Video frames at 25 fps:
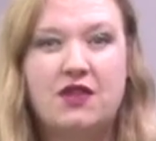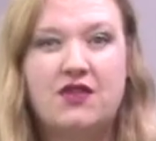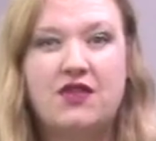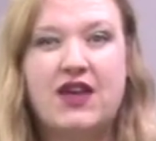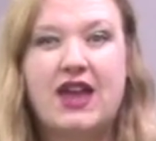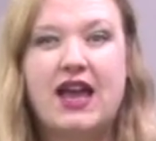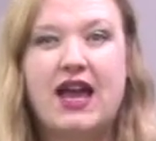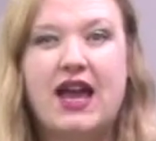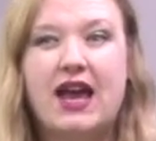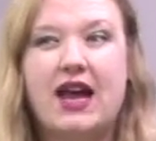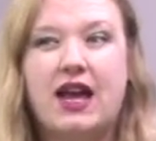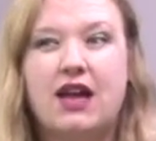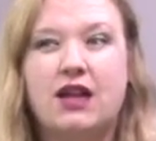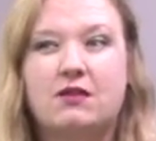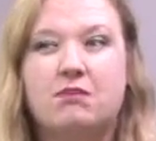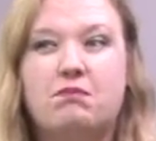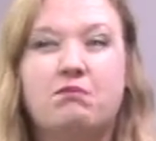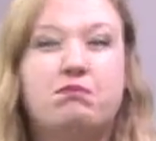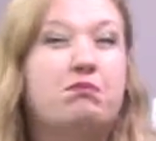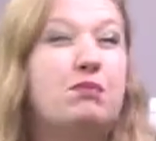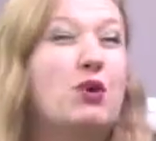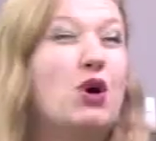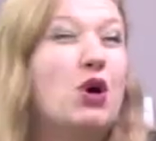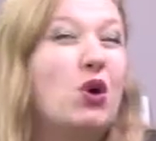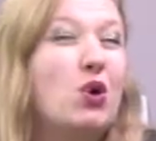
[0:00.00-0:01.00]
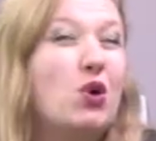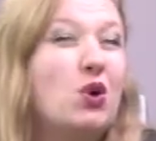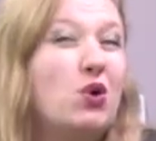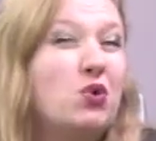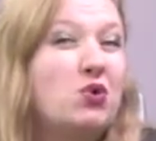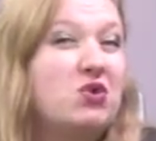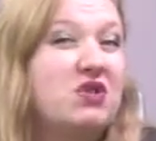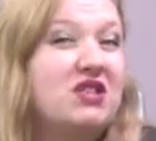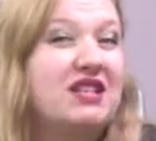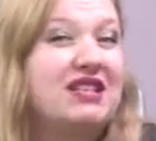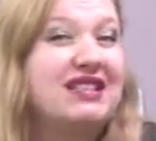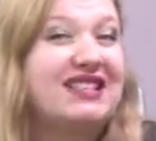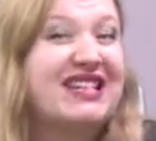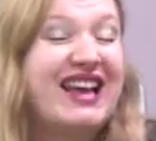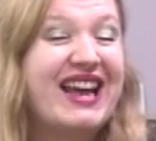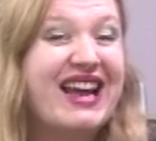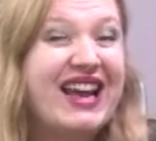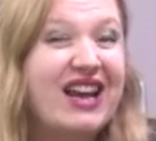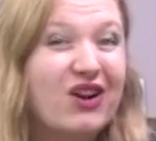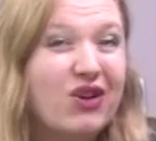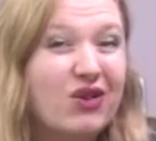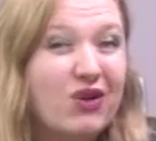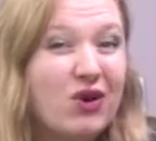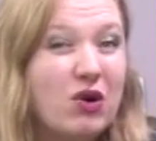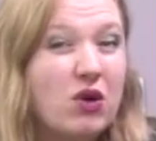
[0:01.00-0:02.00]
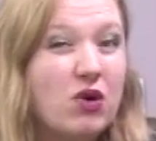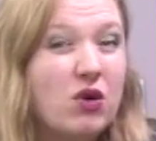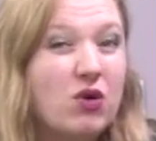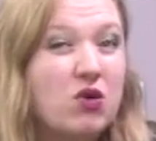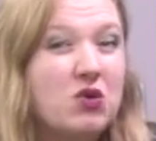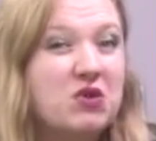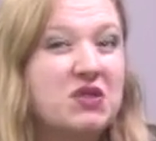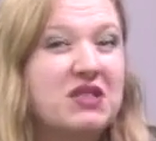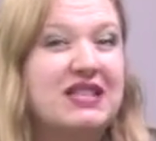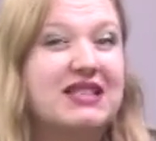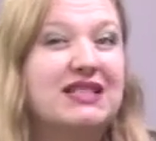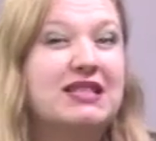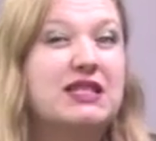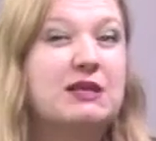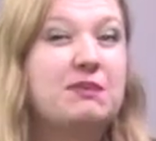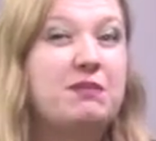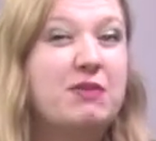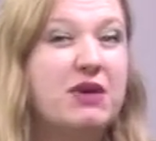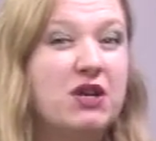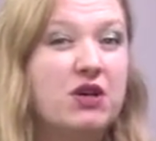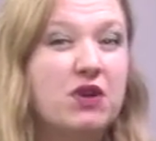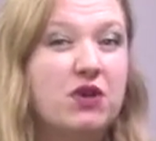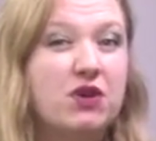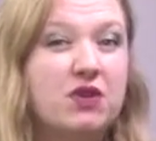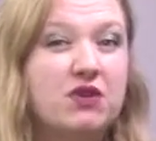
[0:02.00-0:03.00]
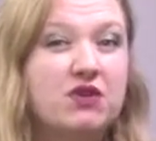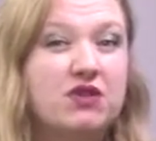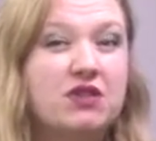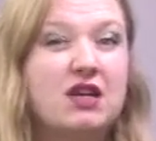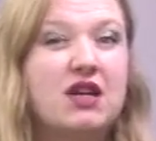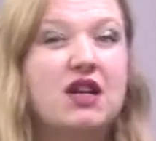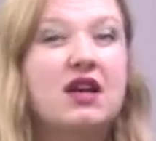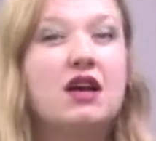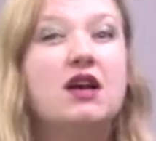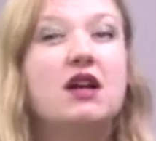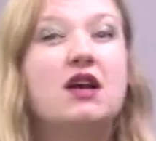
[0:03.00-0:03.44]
They had bows and arrows and spears.